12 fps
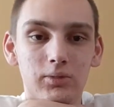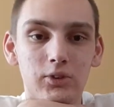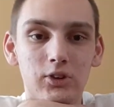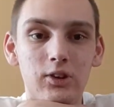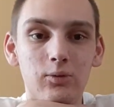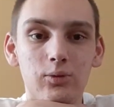
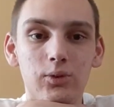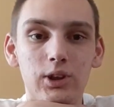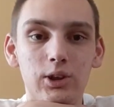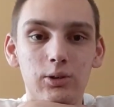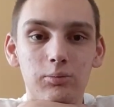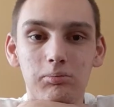
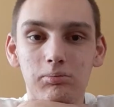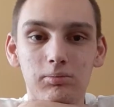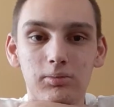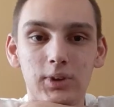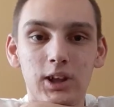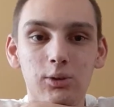definitely
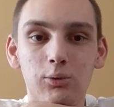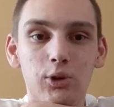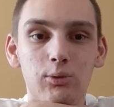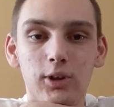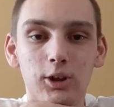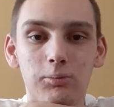highly
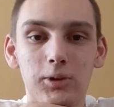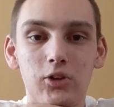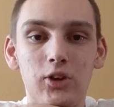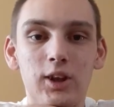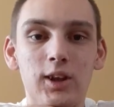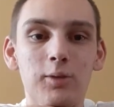recommend
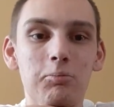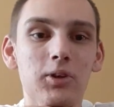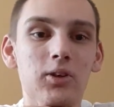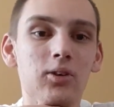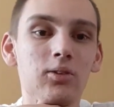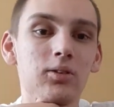take them
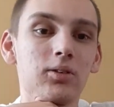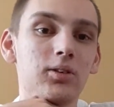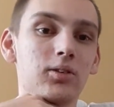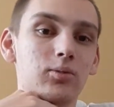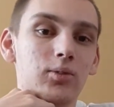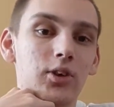there
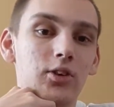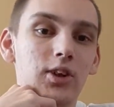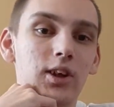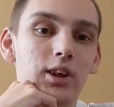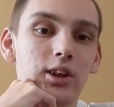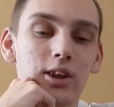for the
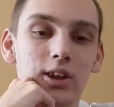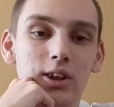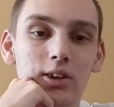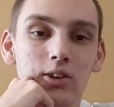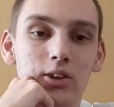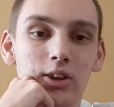day,
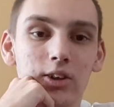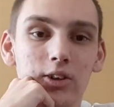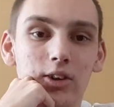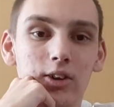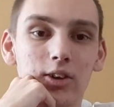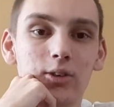and
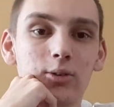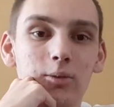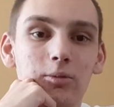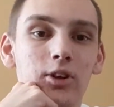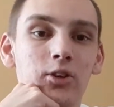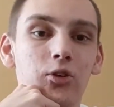they'll have
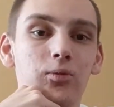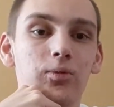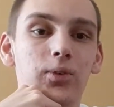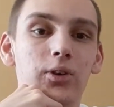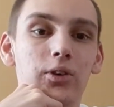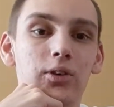lots of
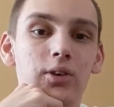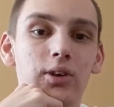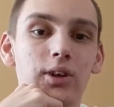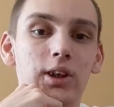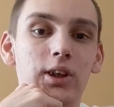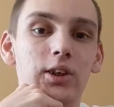fun there.
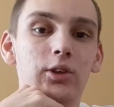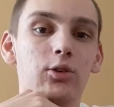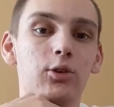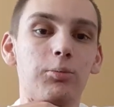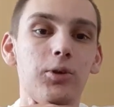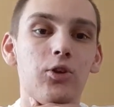And there
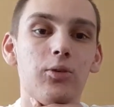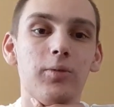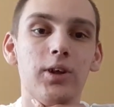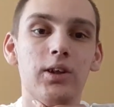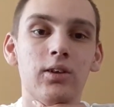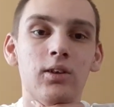will be some
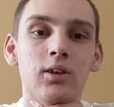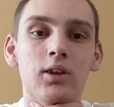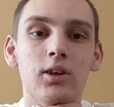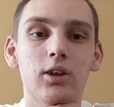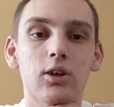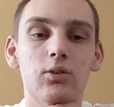like
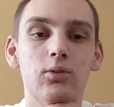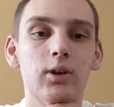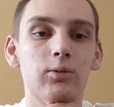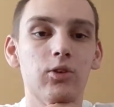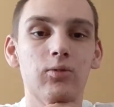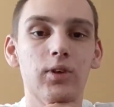
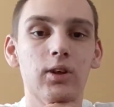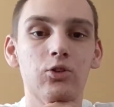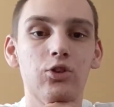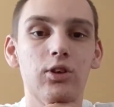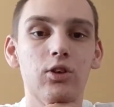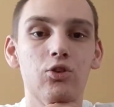interactive
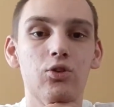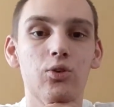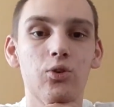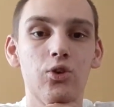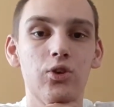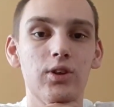
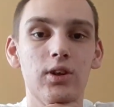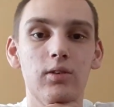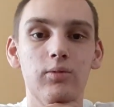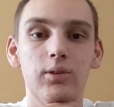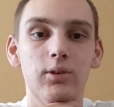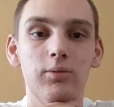educational
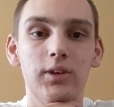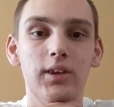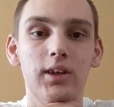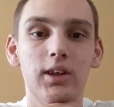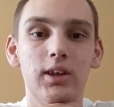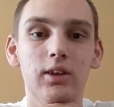stuff and
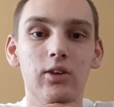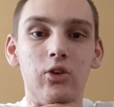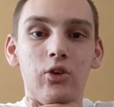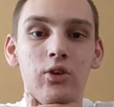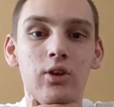everything. It's